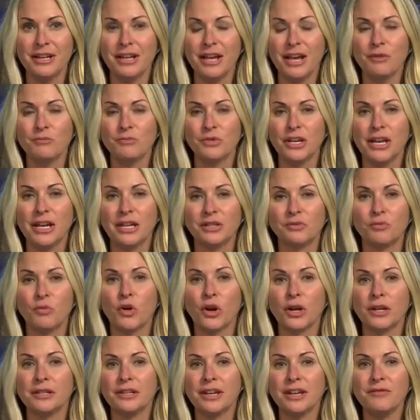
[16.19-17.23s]
MTN's
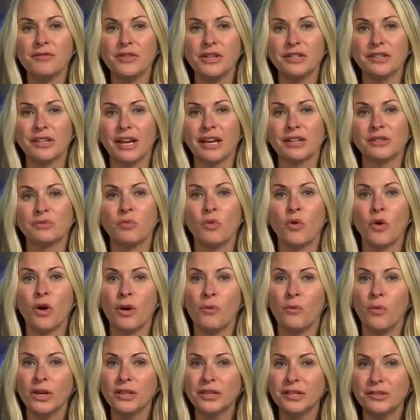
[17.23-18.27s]
Morgan Davies has more
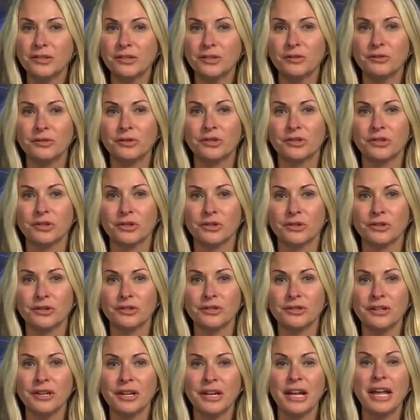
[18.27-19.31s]
on what the students
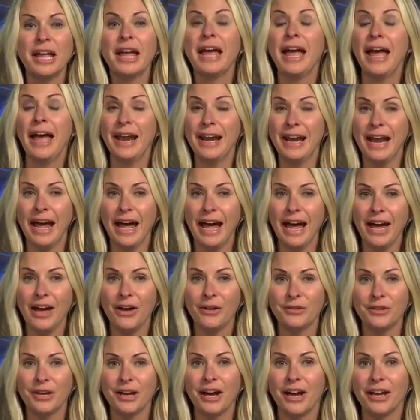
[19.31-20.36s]
learned and
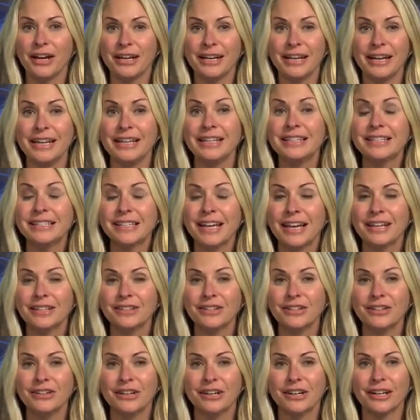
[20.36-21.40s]
how they got an inside
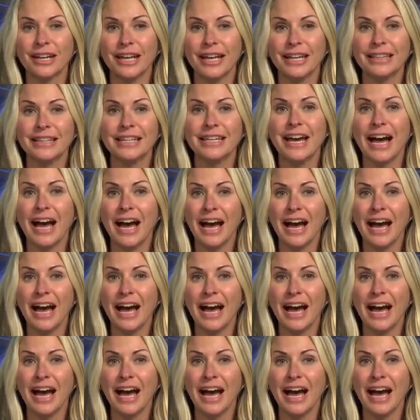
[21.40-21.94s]
look at the